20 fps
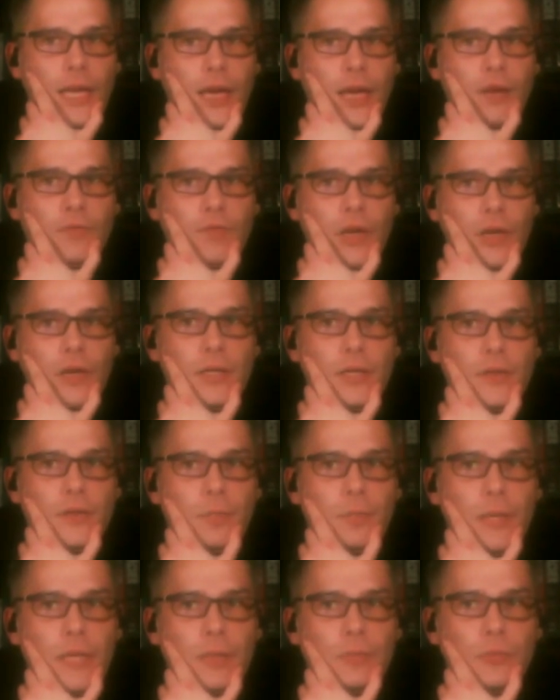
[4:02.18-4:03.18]
I I've heard
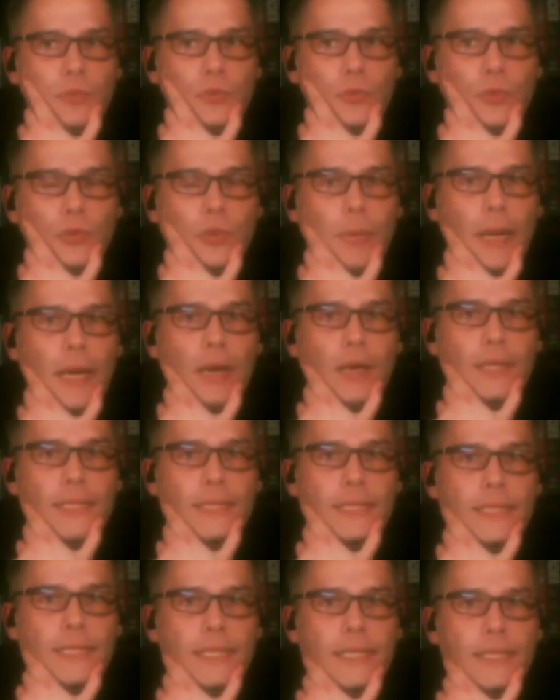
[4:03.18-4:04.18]
other people talk about
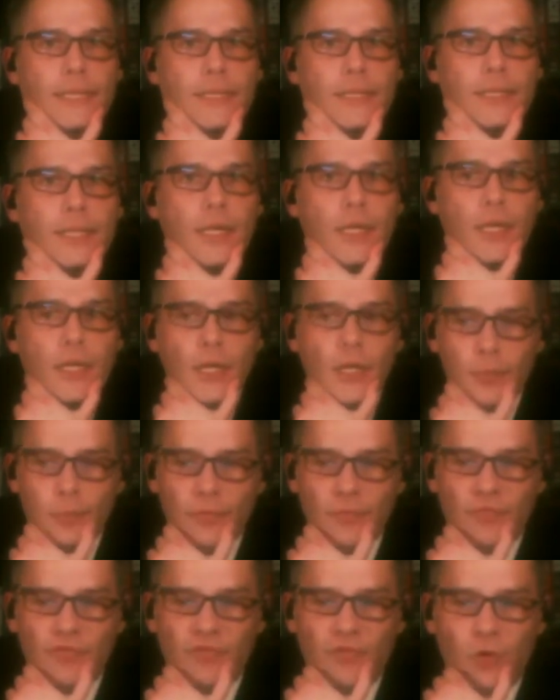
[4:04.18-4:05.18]
ideas
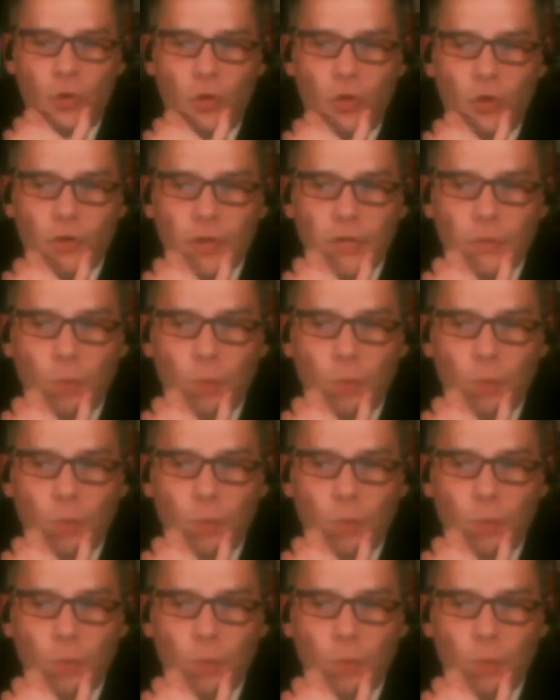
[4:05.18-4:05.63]
before.